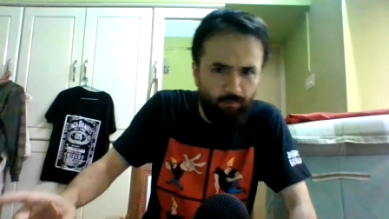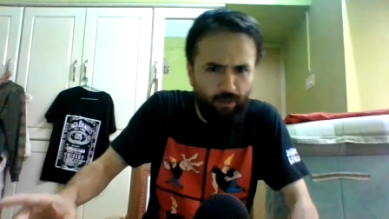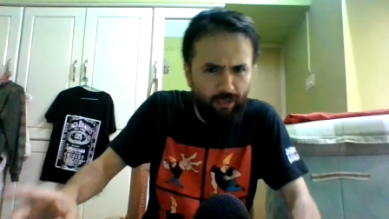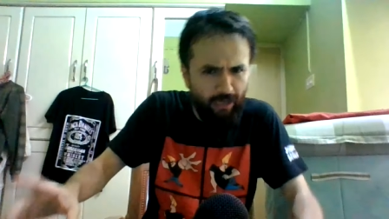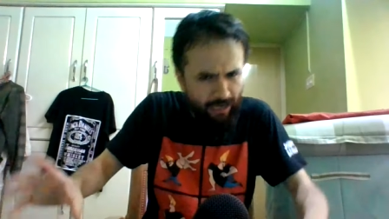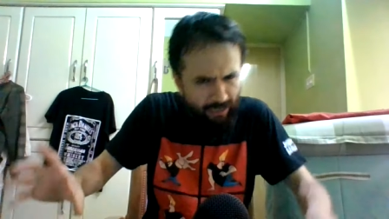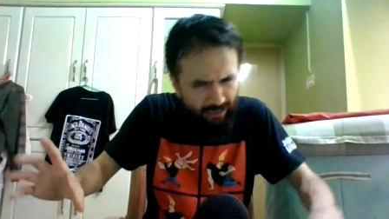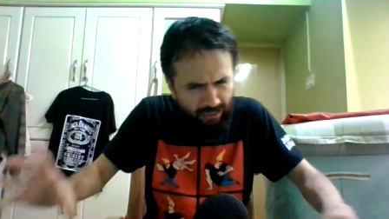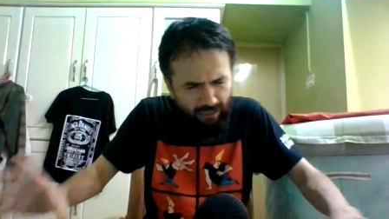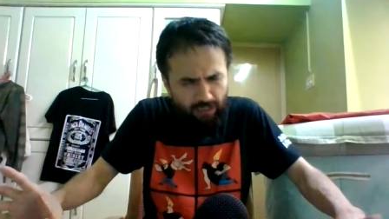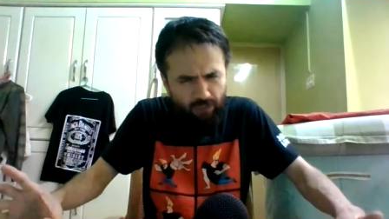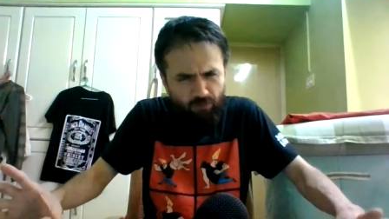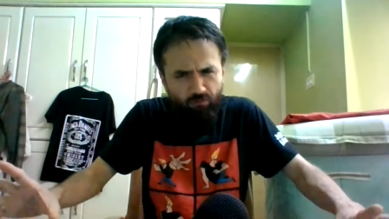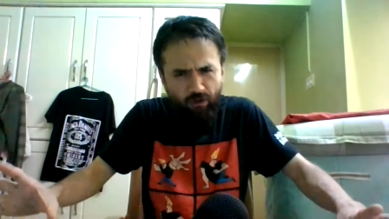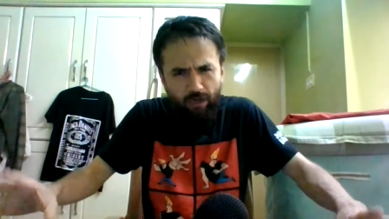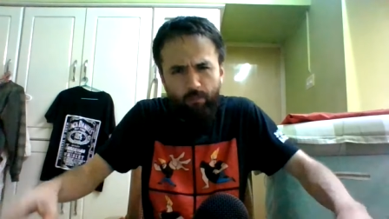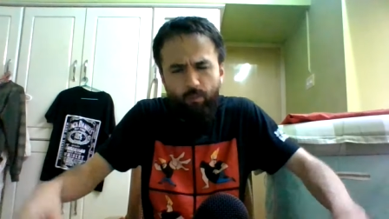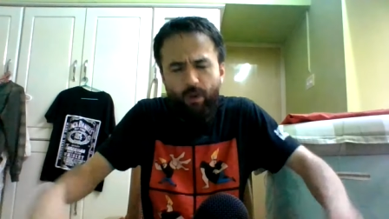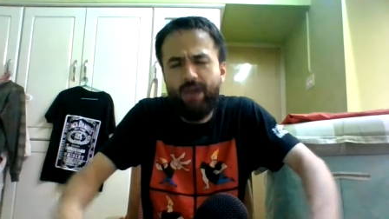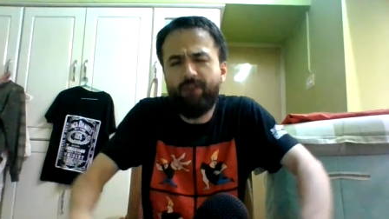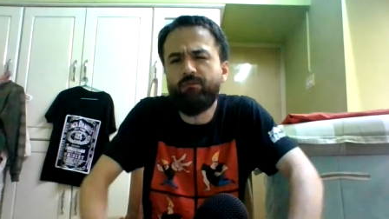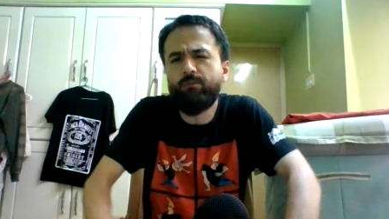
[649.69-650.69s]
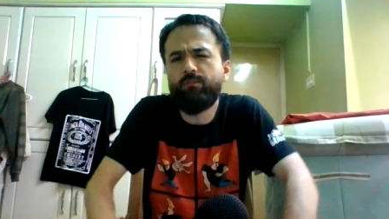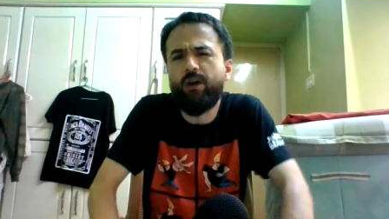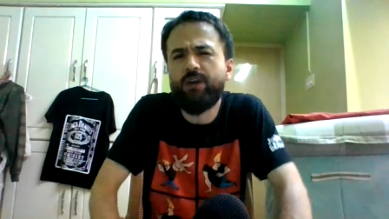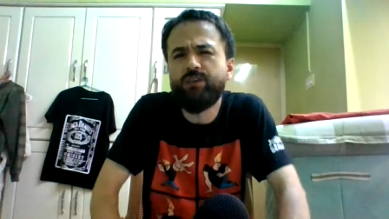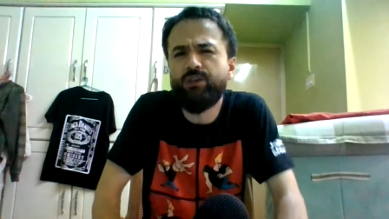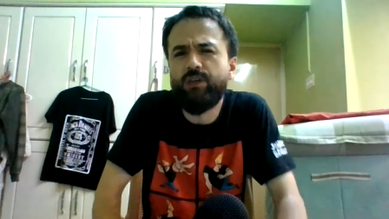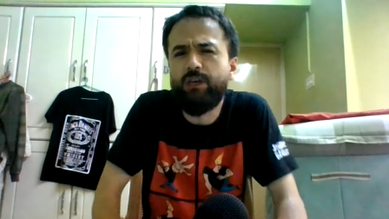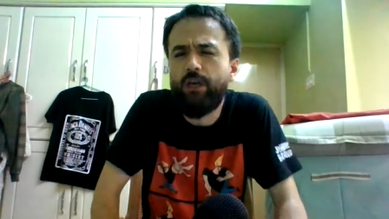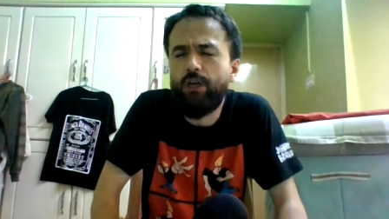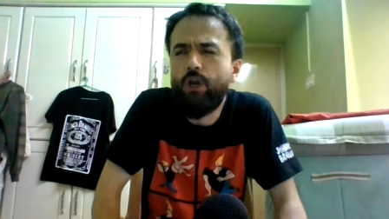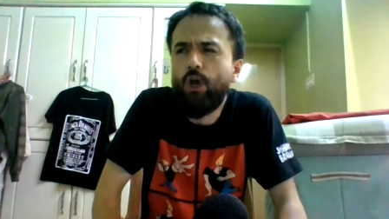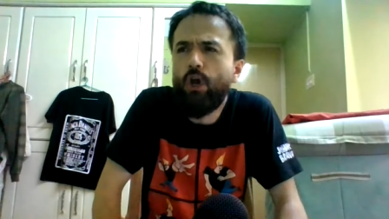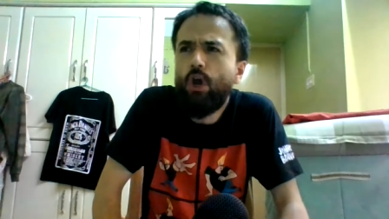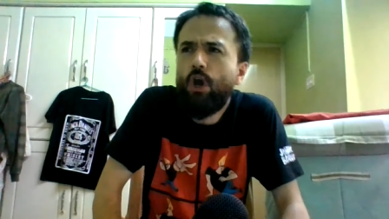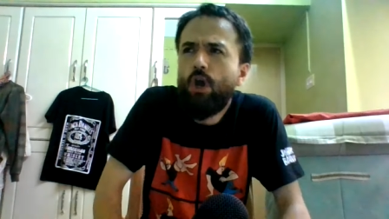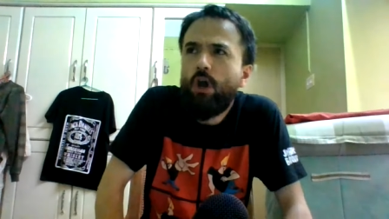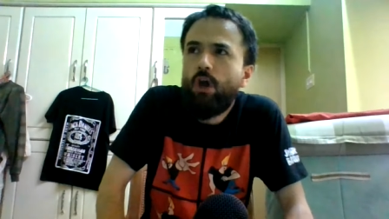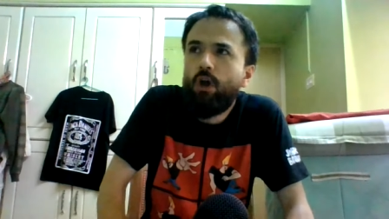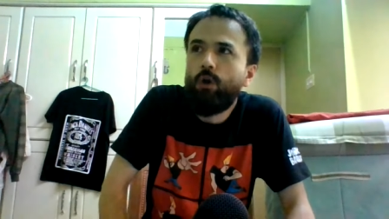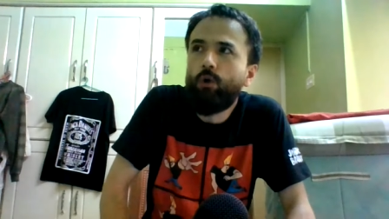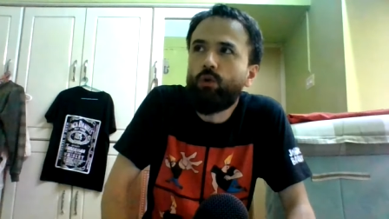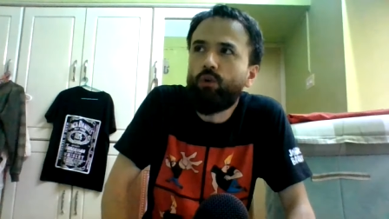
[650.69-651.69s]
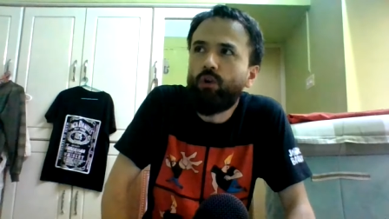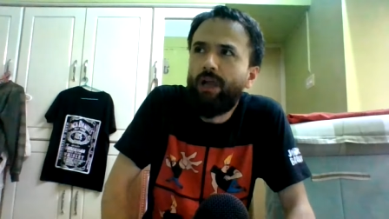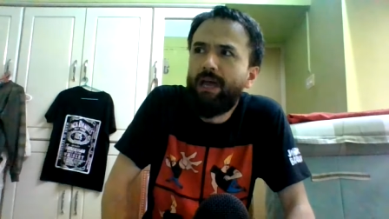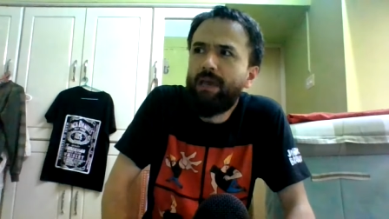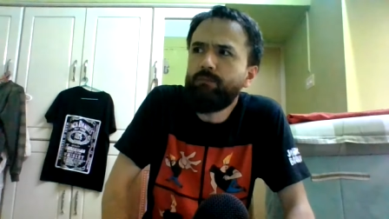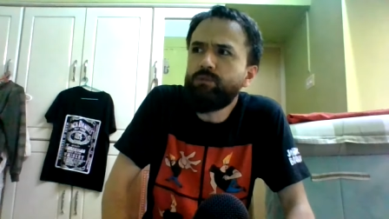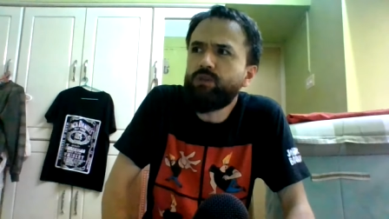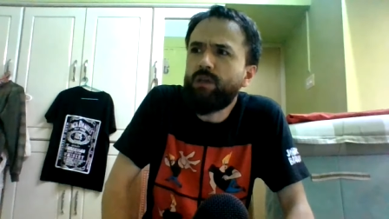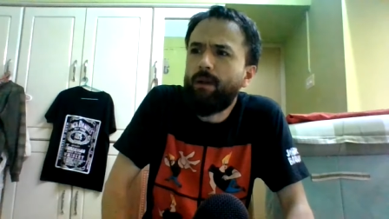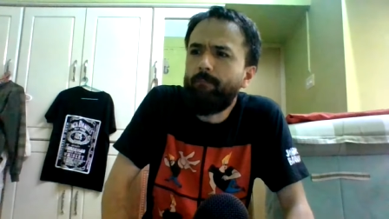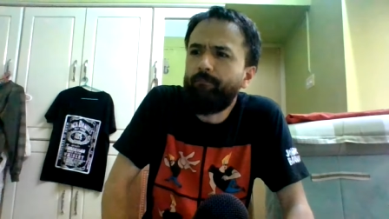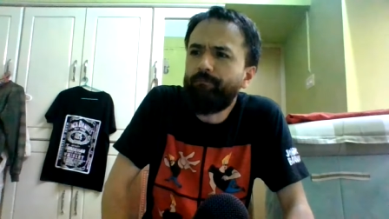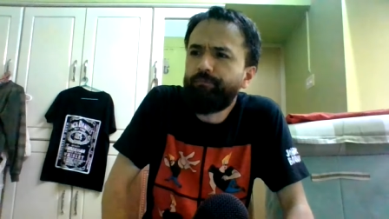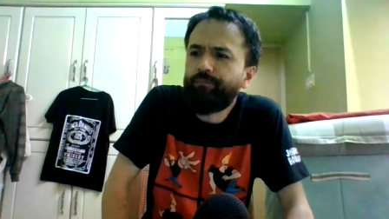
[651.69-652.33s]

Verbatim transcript: But at any rate, we have a president who claims